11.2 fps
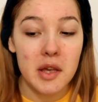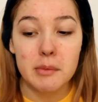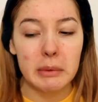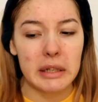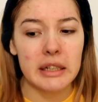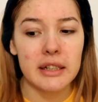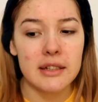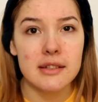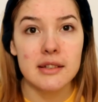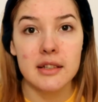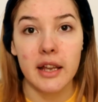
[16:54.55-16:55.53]
But I didn't
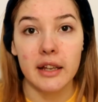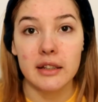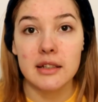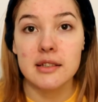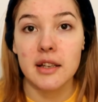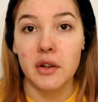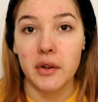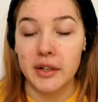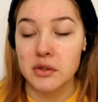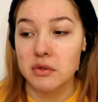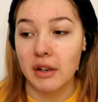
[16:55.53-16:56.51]
see any snail
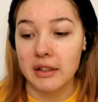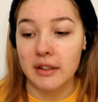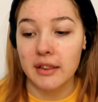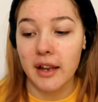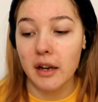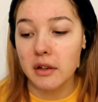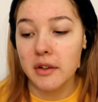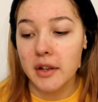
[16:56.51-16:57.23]
extract in there.